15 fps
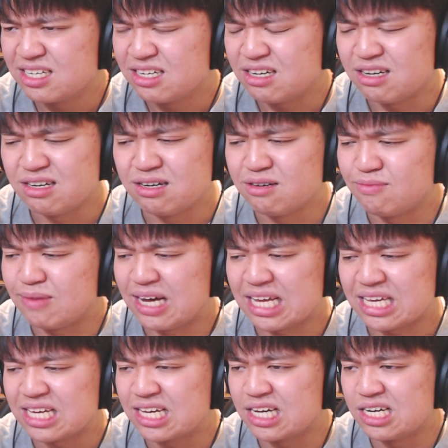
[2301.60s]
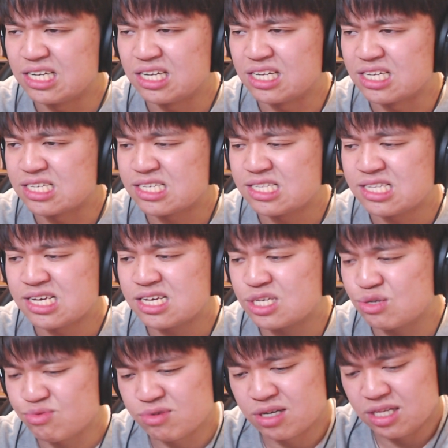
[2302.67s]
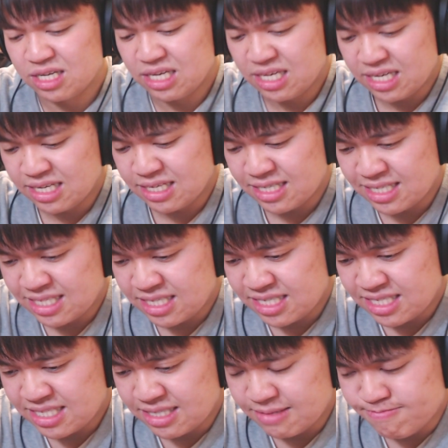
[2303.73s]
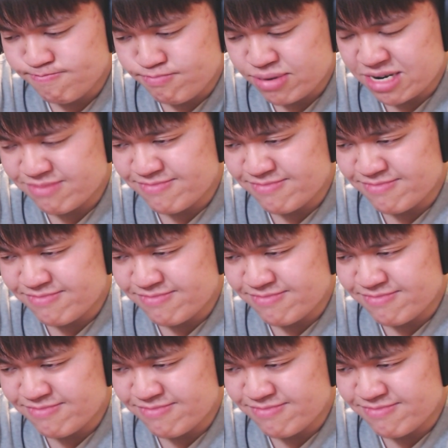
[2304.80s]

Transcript: oh my goodness, this really cut